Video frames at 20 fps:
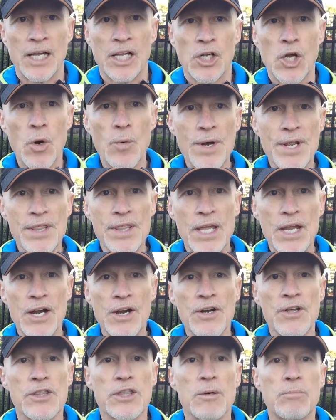Go in
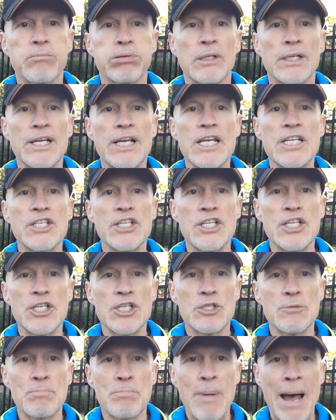there, the place
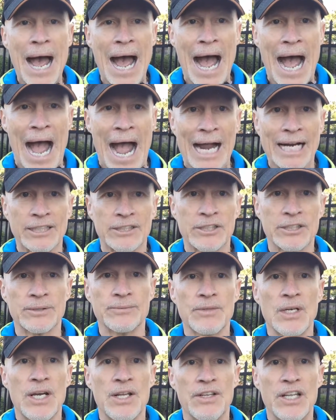is packed.
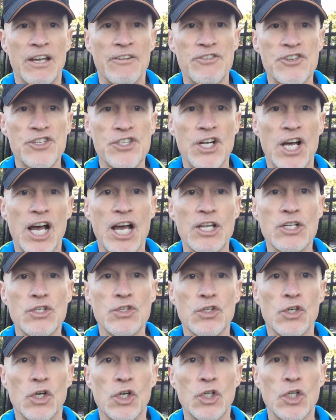They have
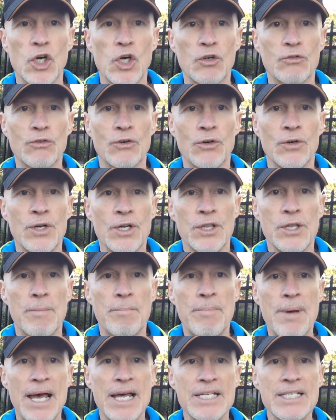signs all over. The
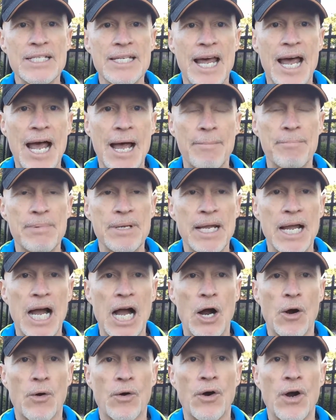best happy
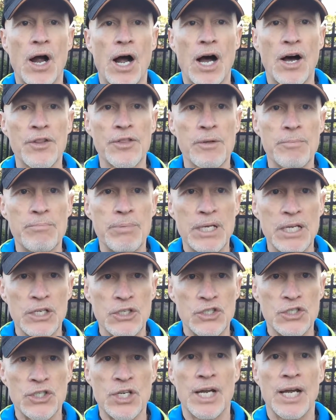hour on the
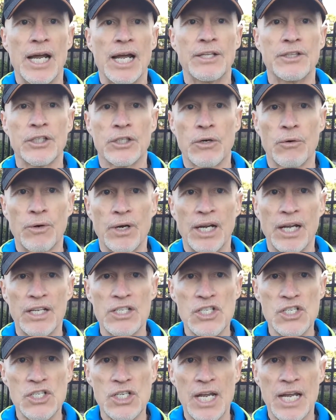beach at the
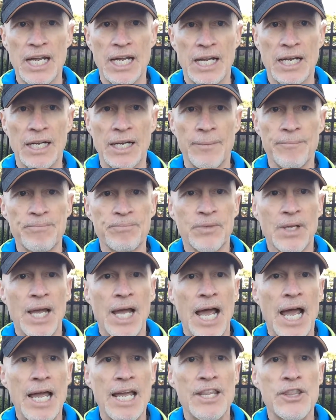Grand Stand.
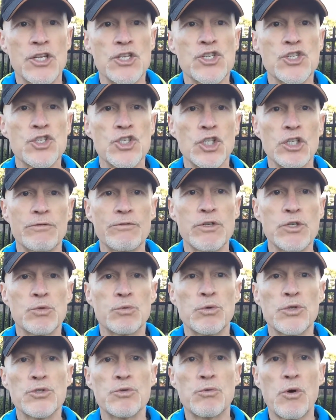And the service
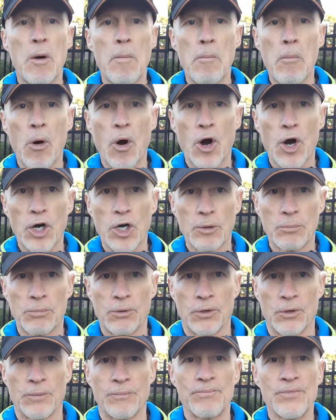was
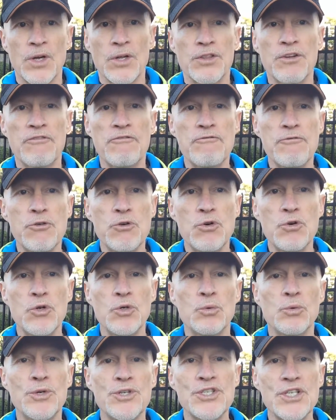remarkable. The
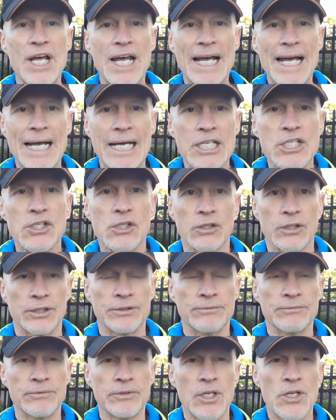food was excellent.
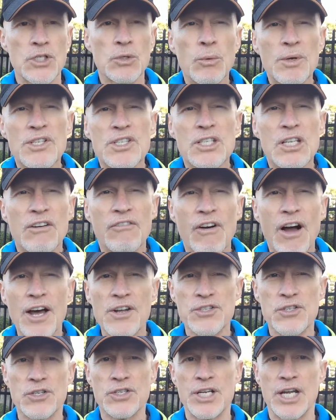So what's the
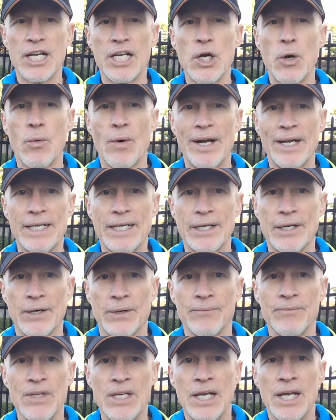advisor takeaway
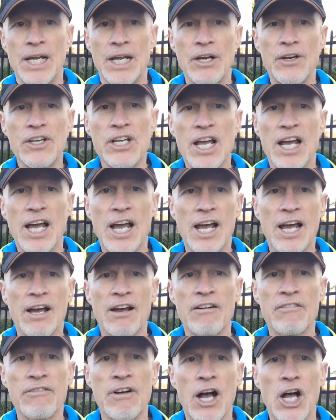here? Here you
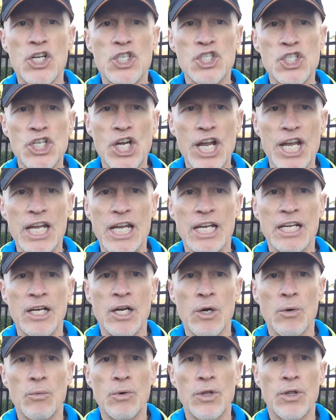have a chain
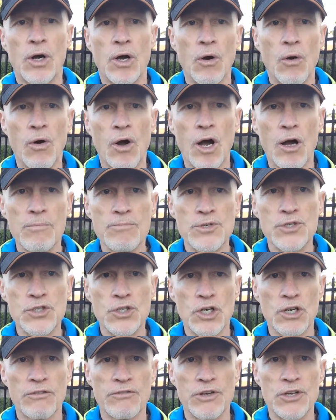with ho-hum
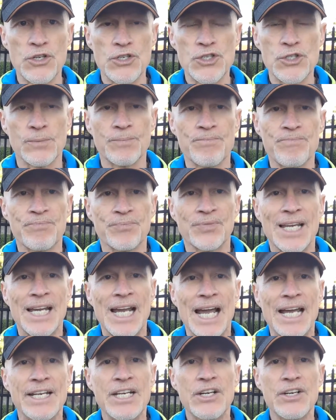service,
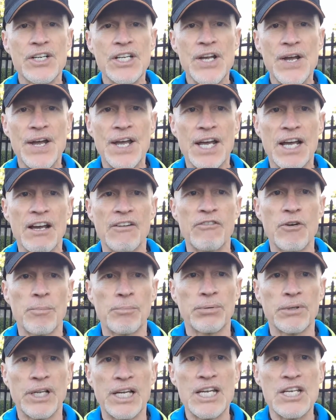and here you have a
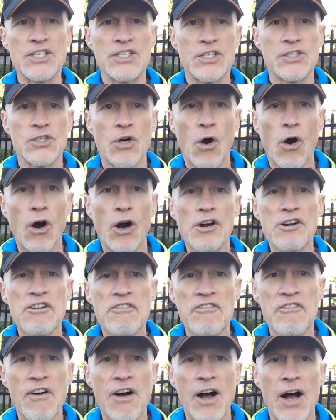place that's hard to
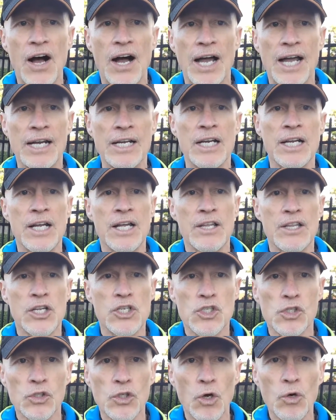find,
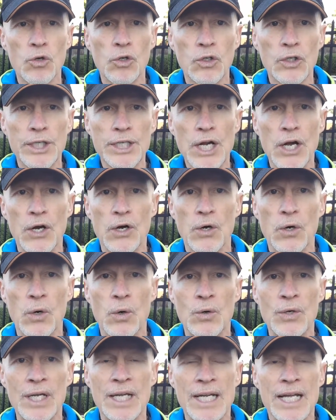that's locally
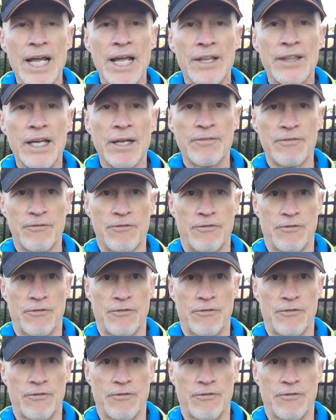owned, that